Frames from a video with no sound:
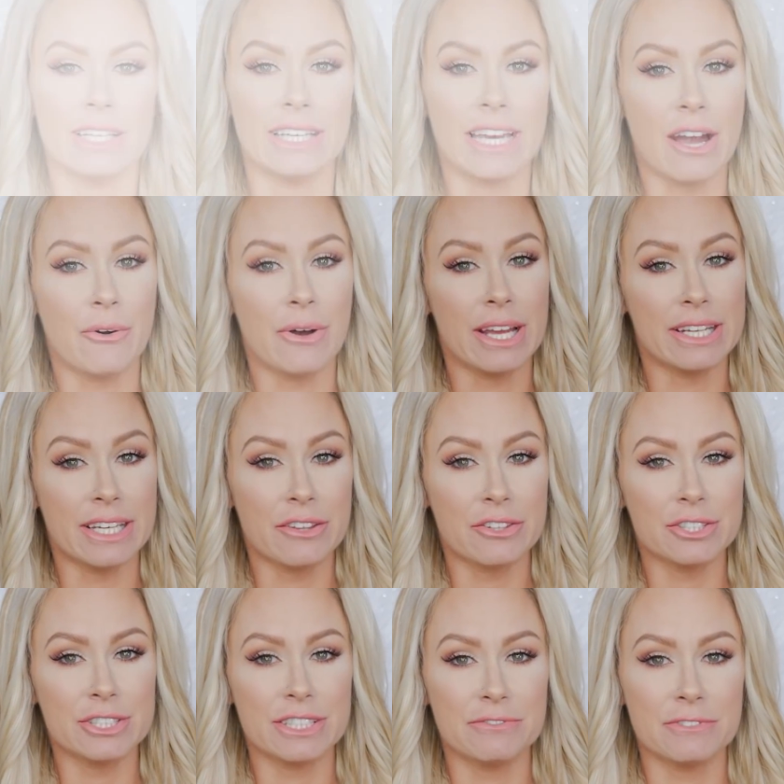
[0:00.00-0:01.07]
Now,
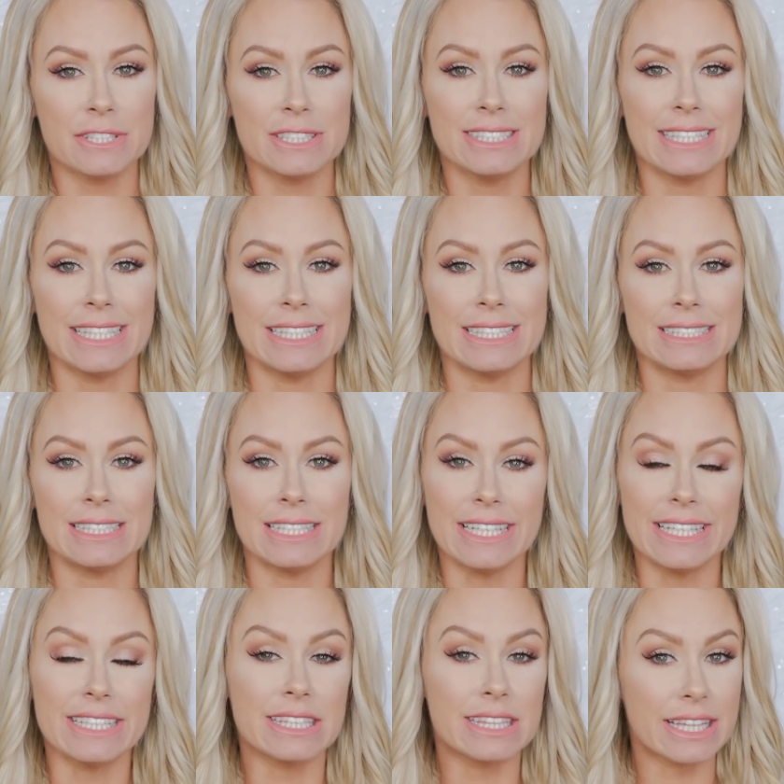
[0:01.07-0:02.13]
another difference is
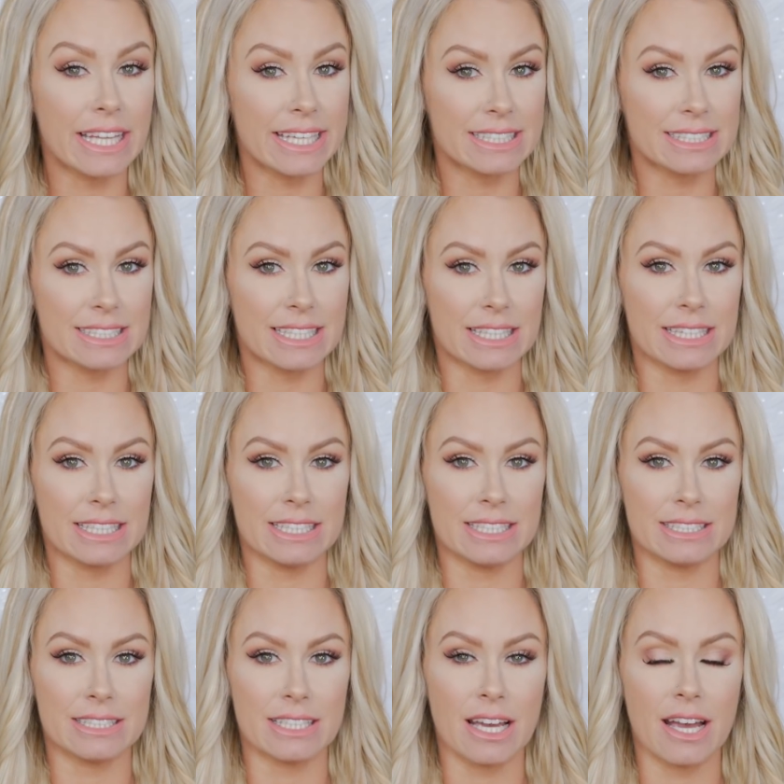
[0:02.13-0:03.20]
the lengths that
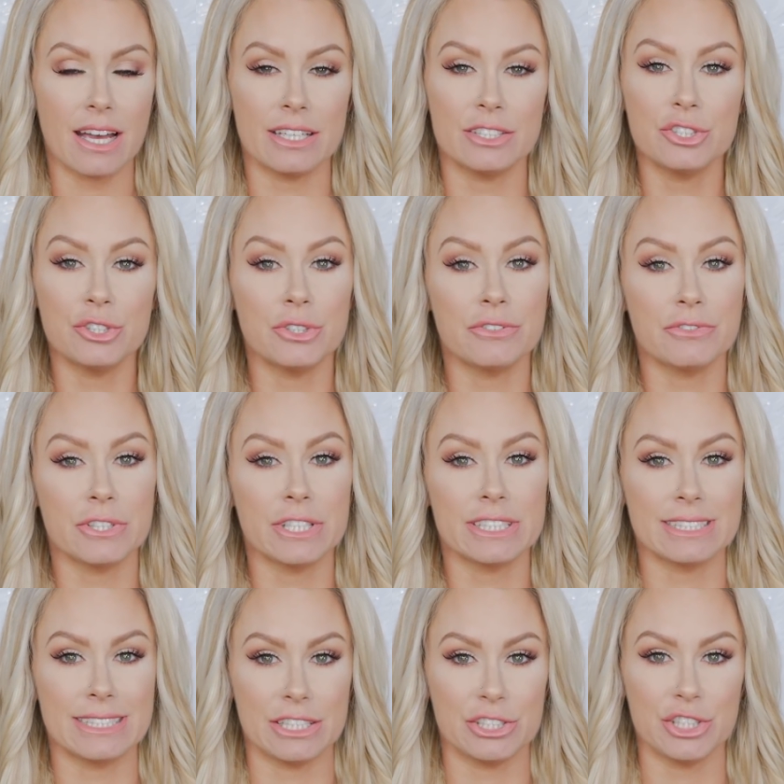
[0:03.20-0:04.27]
these uh, two different
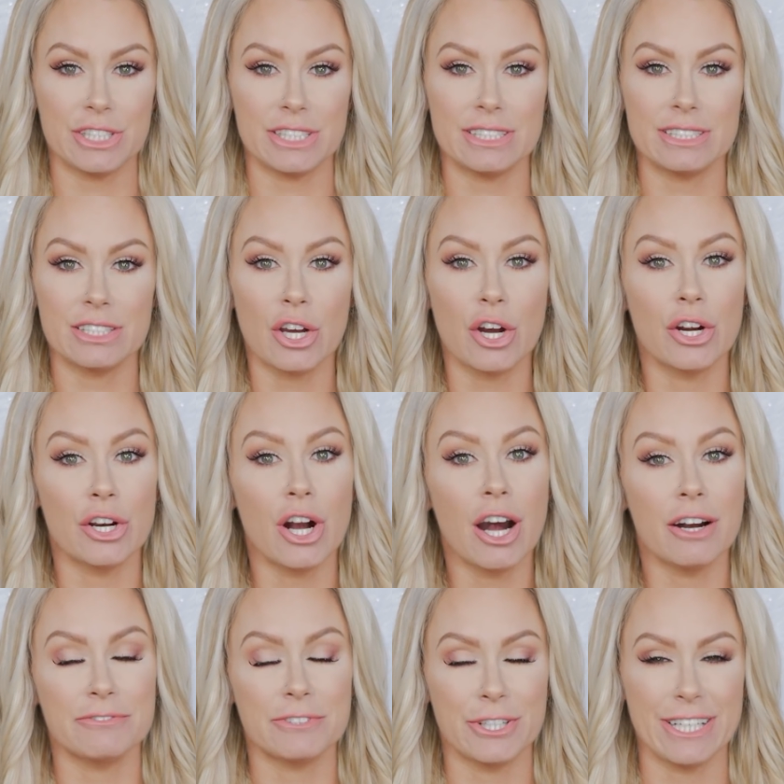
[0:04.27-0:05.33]
extensions are
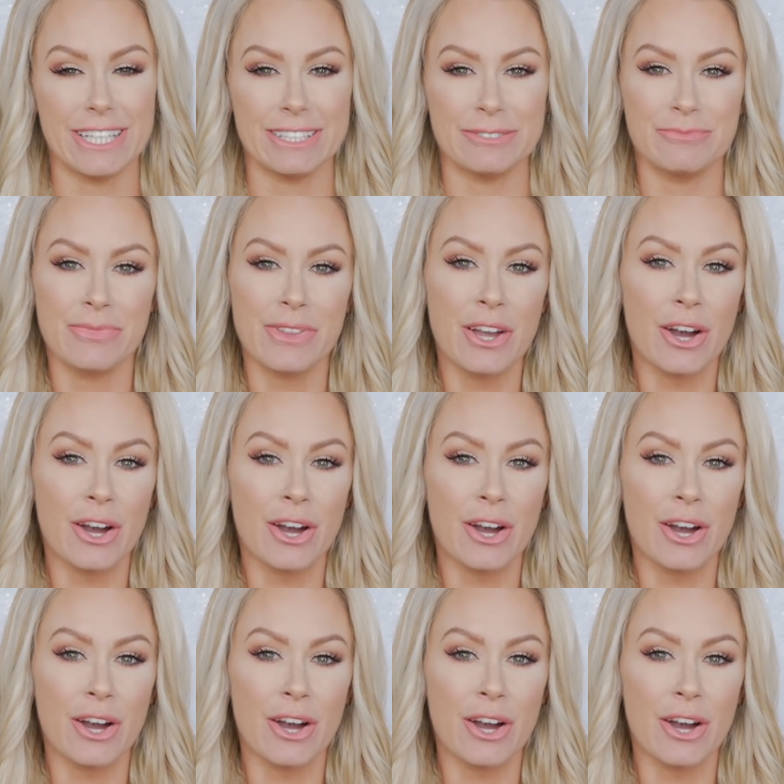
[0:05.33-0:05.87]
offered in.